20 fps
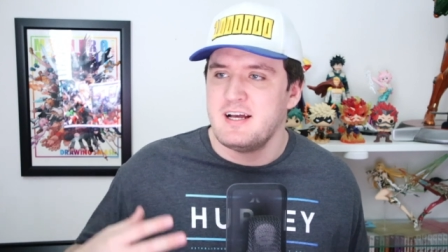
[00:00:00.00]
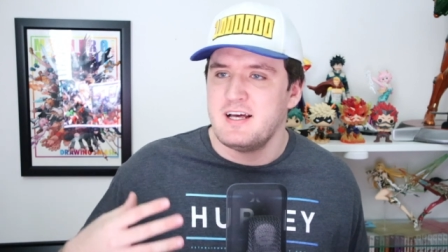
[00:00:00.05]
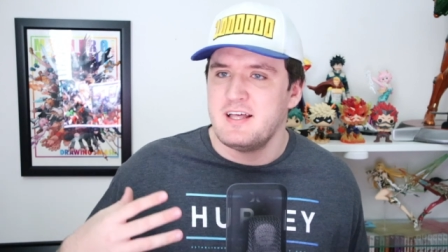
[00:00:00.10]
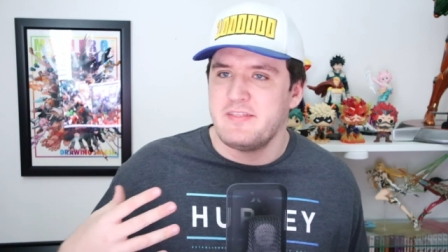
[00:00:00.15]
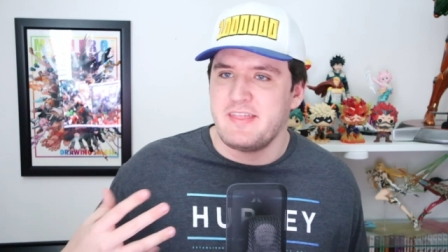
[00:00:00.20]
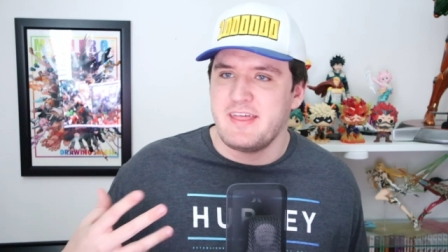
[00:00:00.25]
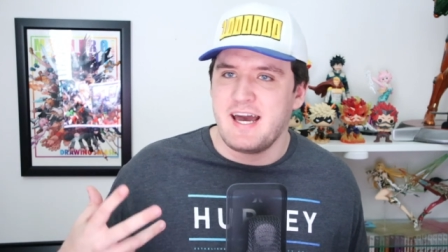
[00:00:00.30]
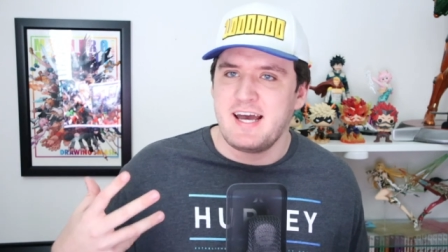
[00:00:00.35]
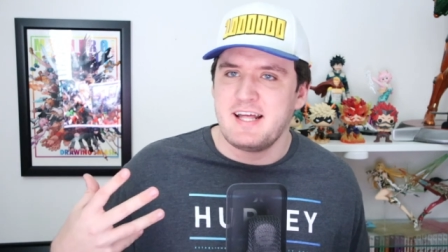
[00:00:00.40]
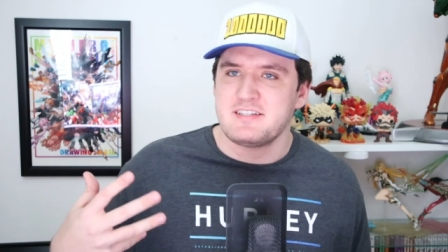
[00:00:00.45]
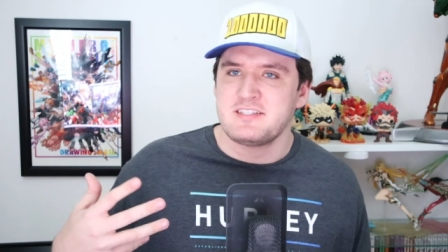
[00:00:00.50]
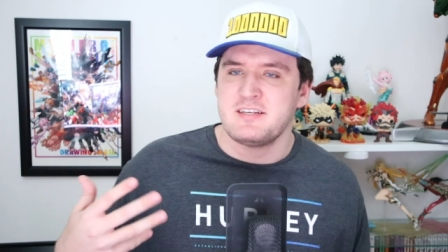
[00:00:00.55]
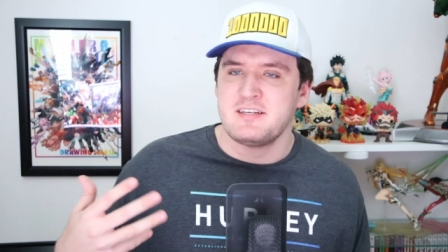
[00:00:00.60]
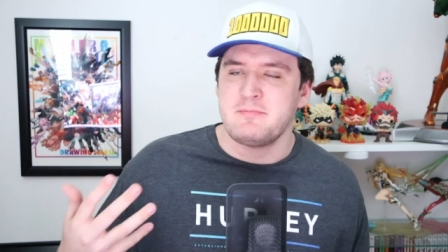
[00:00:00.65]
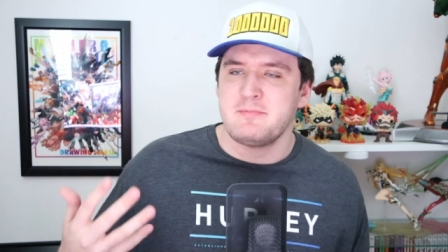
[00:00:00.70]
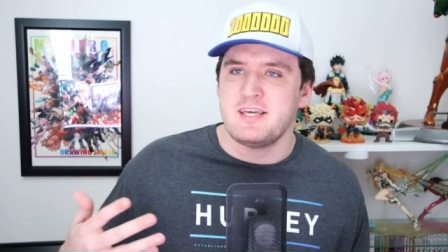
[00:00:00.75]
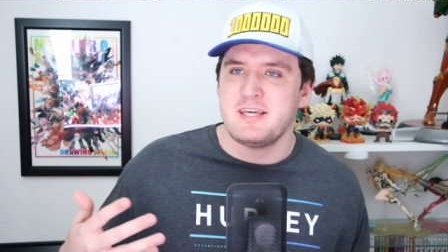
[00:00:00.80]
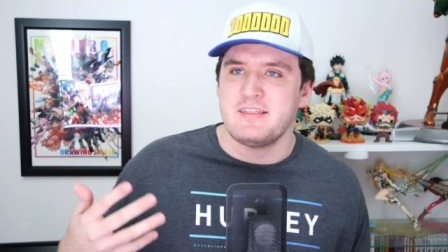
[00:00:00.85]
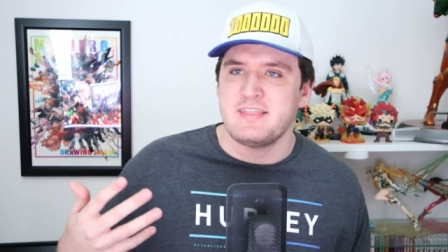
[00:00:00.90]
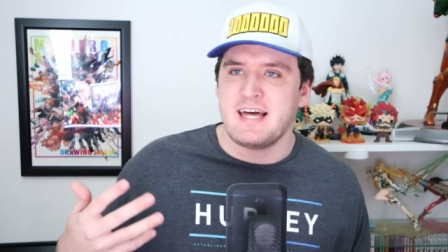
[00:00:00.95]
That to
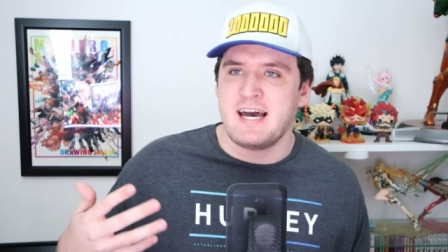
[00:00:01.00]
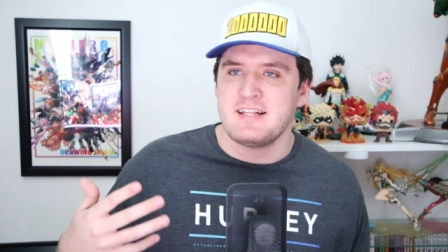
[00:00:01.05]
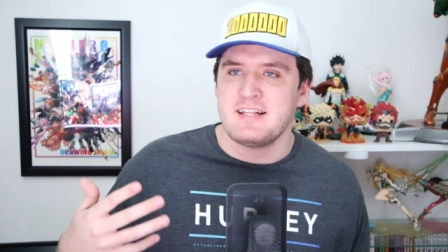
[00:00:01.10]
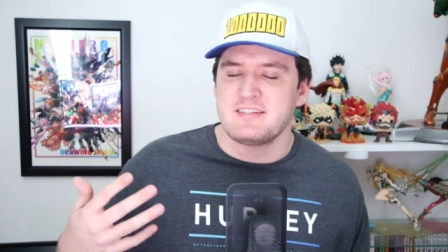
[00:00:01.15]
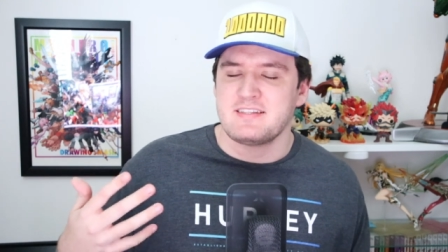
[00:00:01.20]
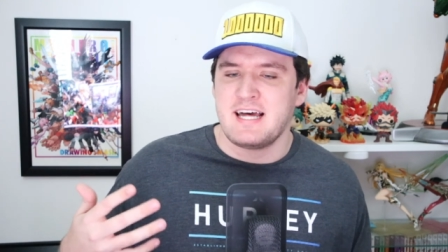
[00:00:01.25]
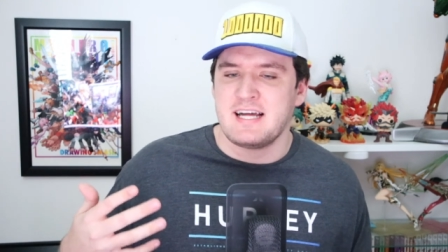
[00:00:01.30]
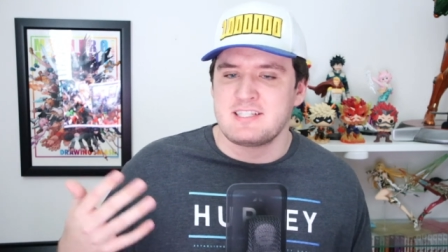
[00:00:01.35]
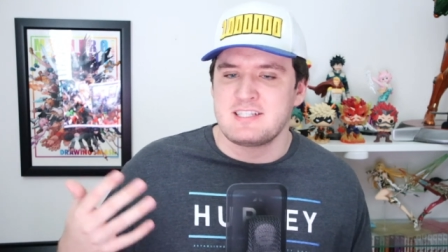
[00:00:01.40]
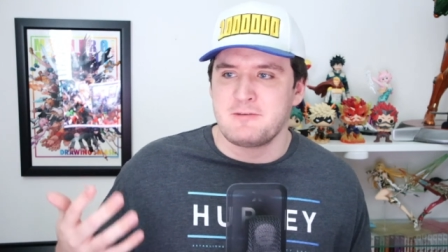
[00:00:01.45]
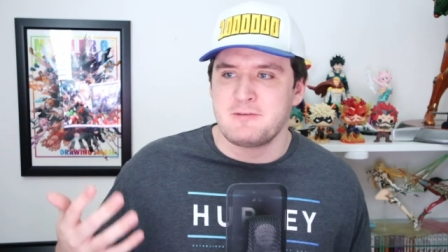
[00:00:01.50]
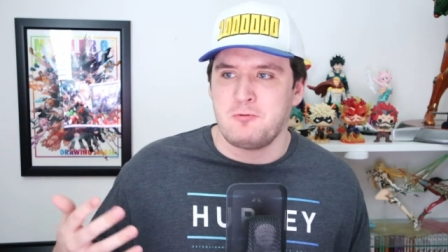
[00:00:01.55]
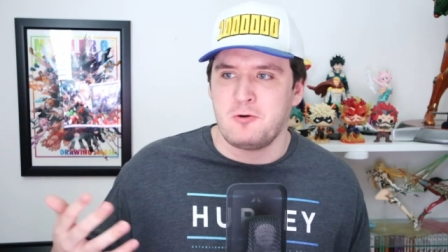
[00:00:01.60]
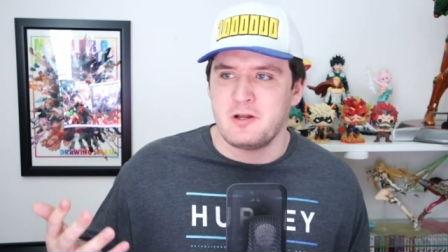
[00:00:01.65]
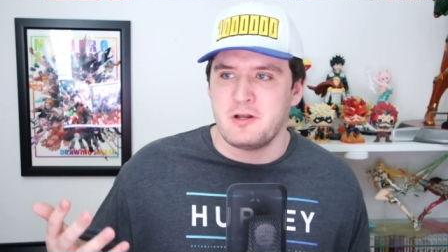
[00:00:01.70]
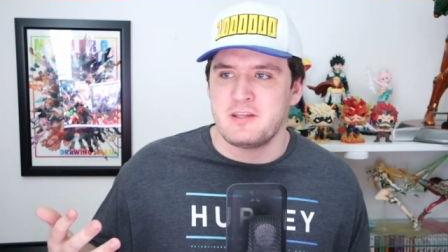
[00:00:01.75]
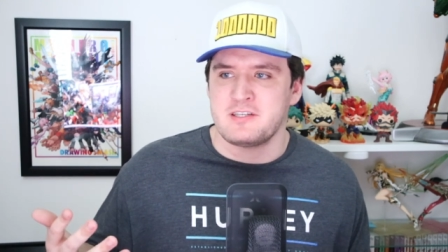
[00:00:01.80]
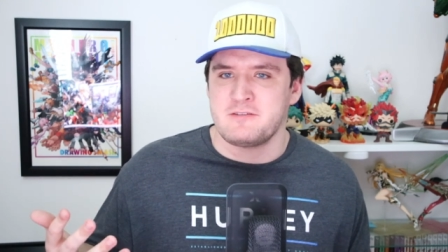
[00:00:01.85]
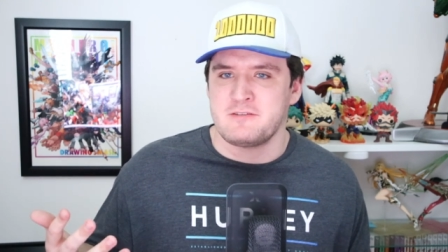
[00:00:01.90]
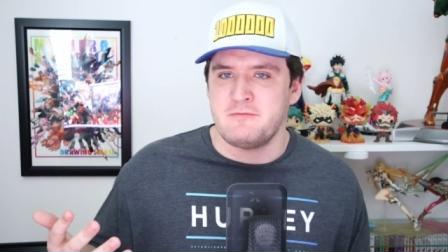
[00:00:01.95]
me, that that's the point of
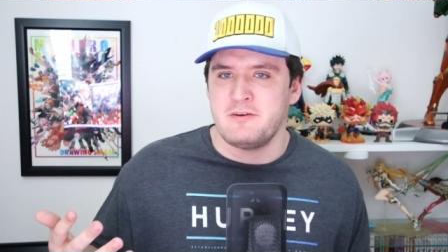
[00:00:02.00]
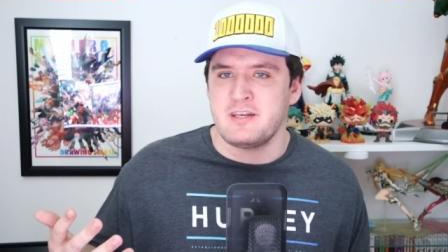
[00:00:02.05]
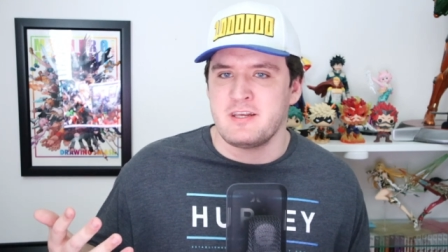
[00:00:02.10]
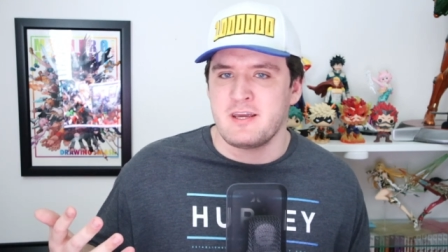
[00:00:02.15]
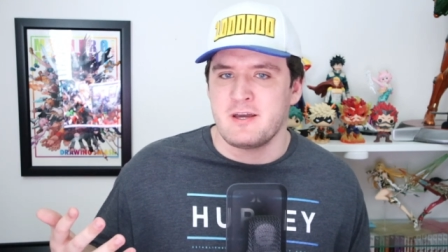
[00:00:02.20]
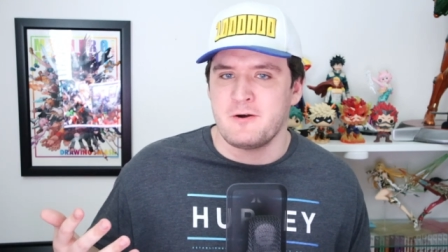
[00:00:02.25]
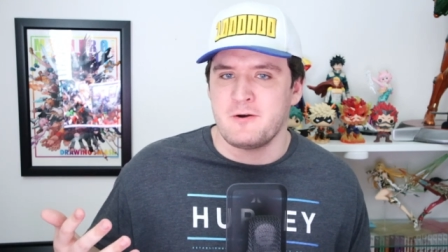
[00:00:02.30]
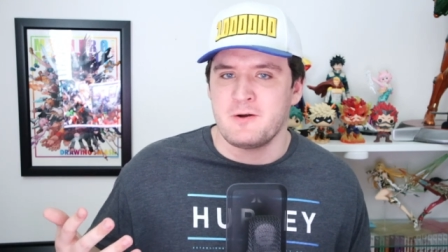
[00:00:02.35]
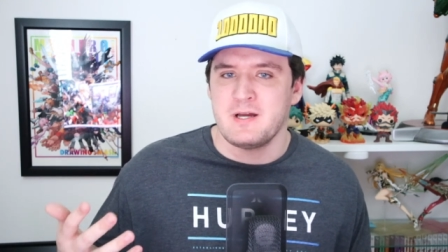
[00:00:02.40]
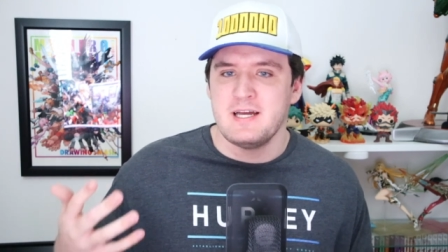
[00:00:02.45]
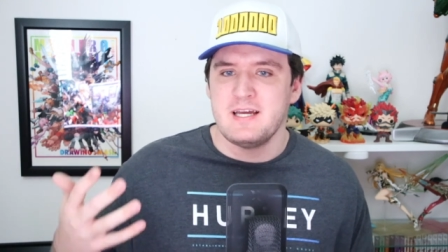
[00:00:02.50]
this video